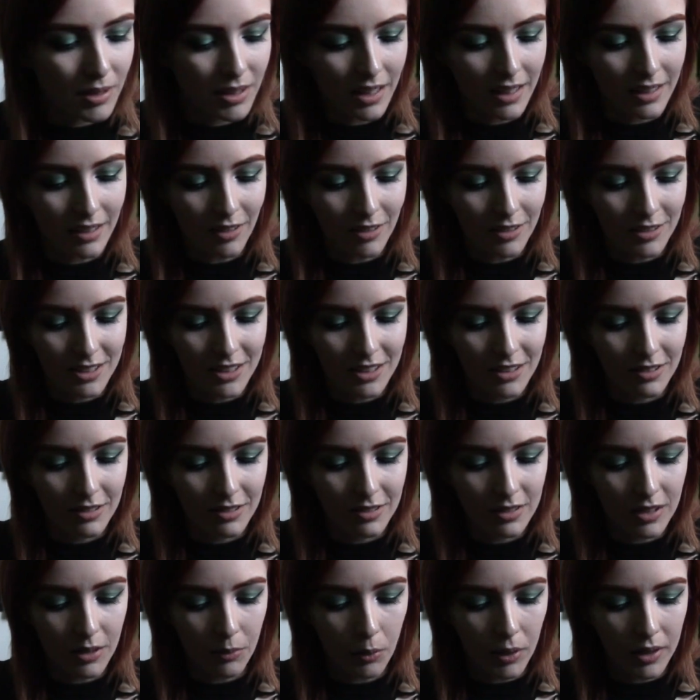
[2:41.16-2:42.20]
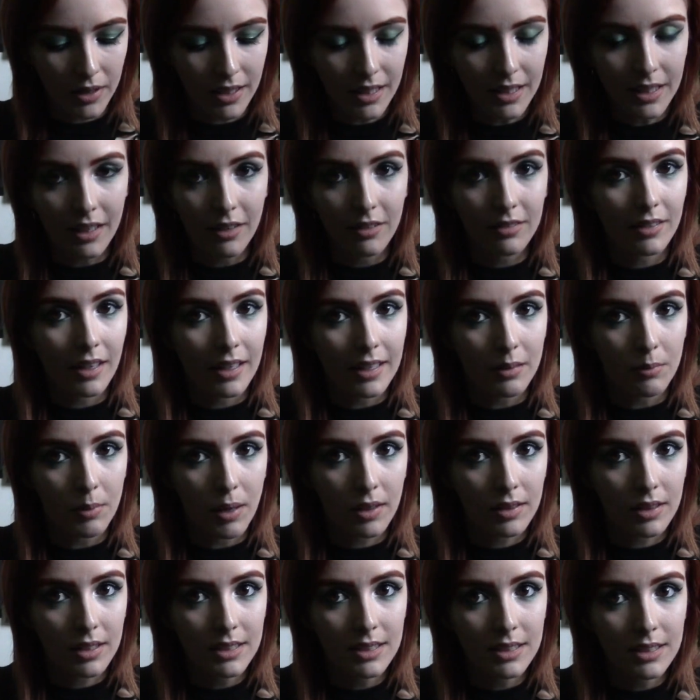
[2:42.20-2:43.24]
but then also the one thing I don't like
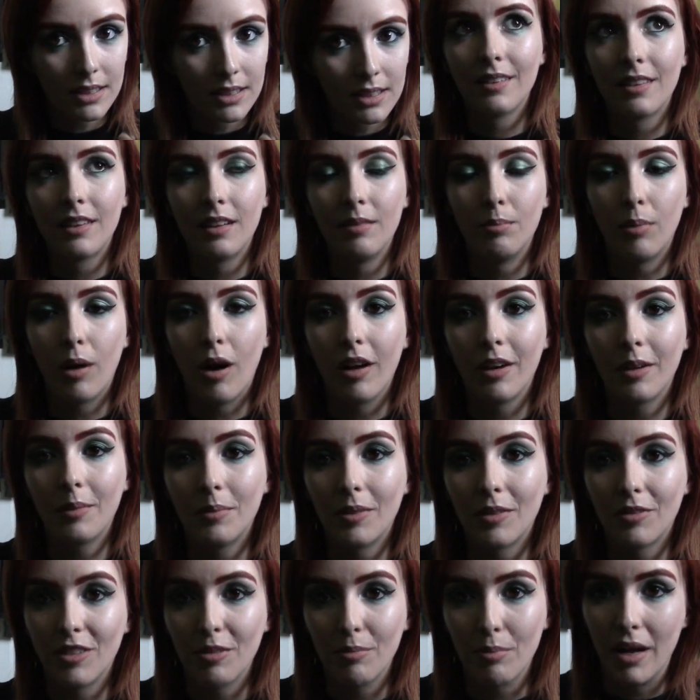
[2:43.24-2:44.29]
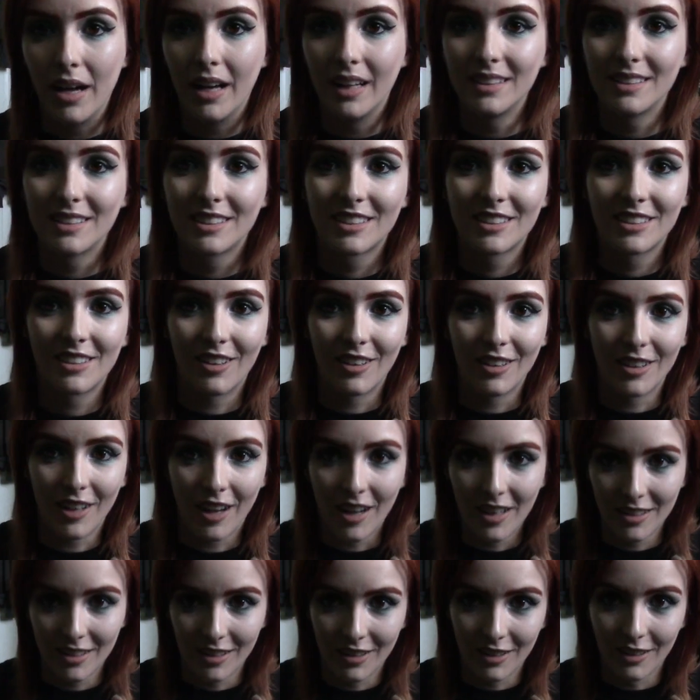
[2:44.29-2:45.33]
about these, the bottom of the pants are
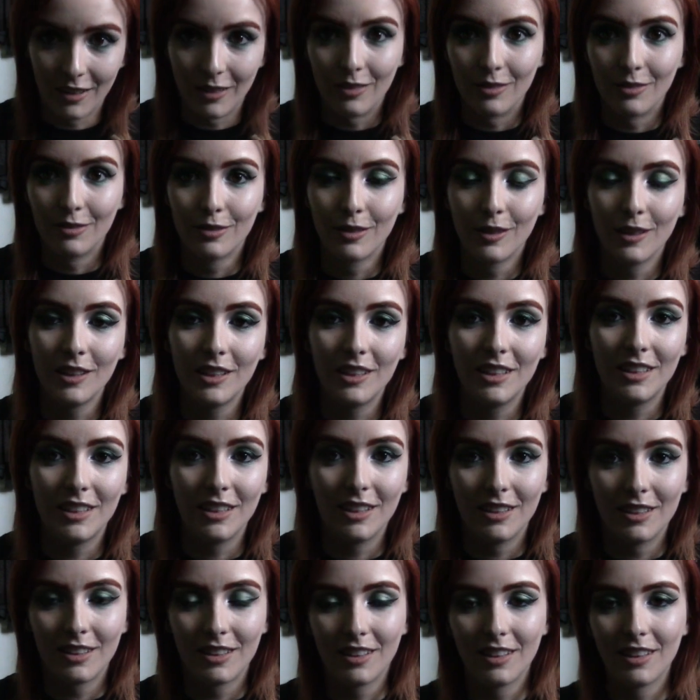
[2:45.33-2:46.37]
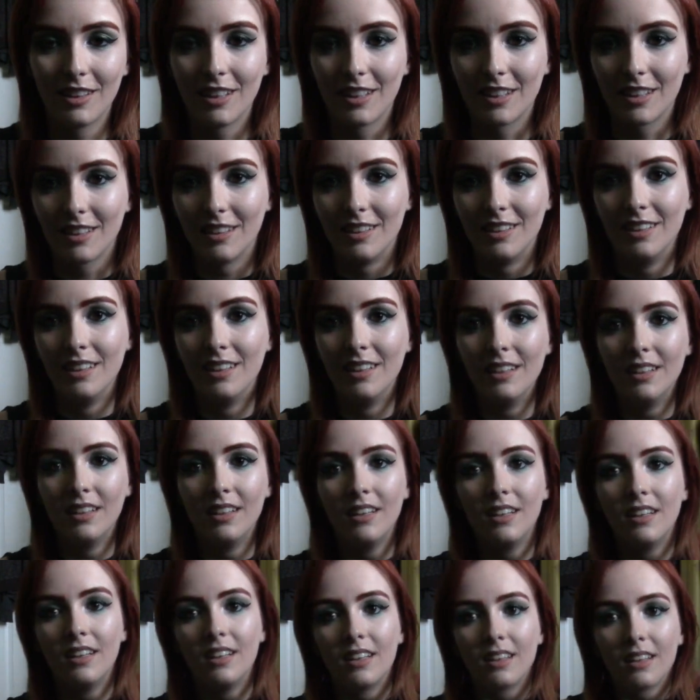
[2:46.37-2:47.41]
kind of really like
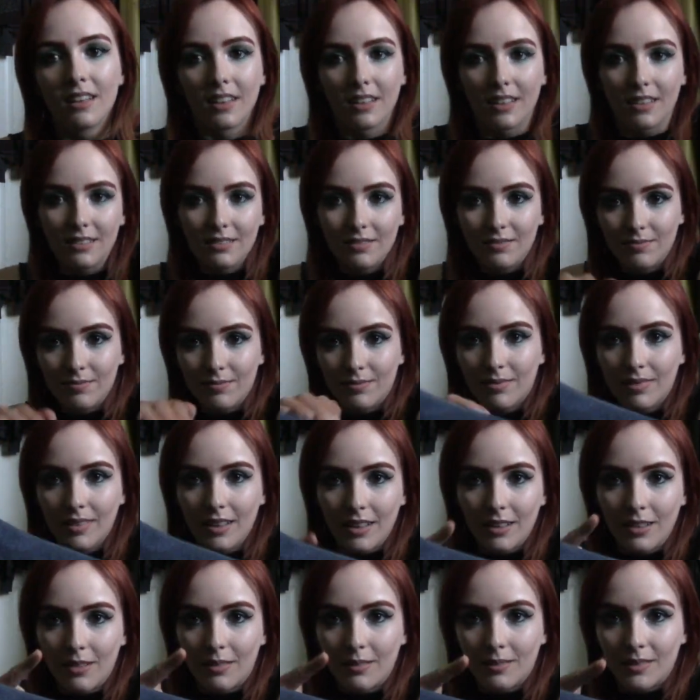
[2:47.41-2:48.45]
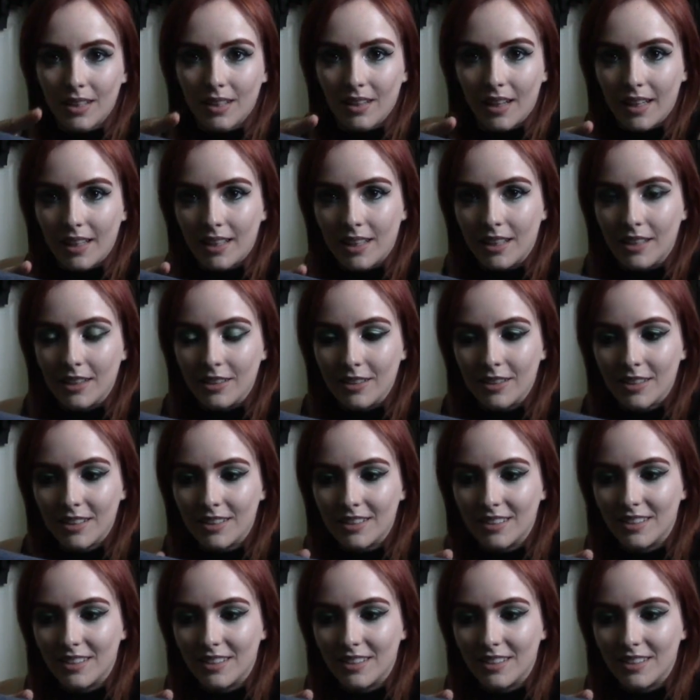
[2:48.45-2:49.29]
like they go up to like here.